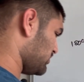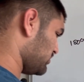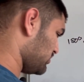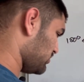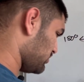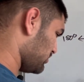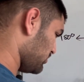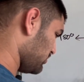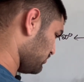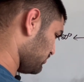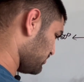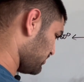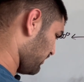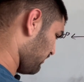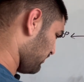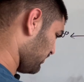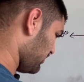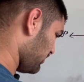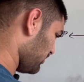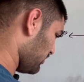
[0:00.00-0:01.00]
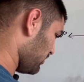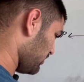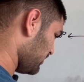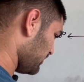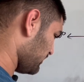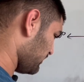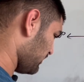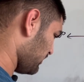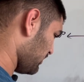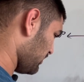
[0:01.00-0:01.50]
is 270
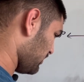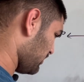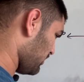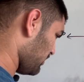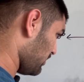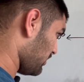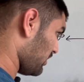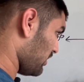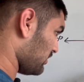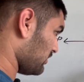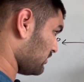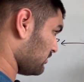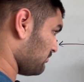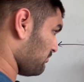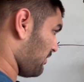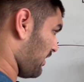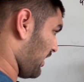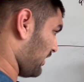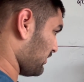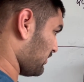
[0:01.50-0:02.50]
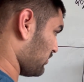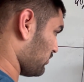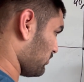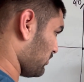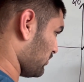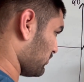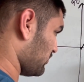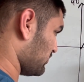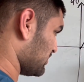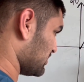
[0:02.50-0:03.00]
degrees, and then back to
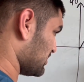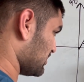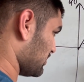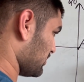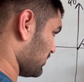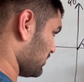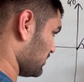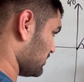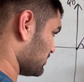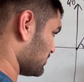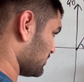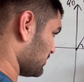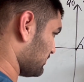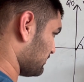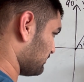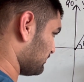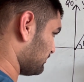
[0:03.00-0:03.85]
360 degrees.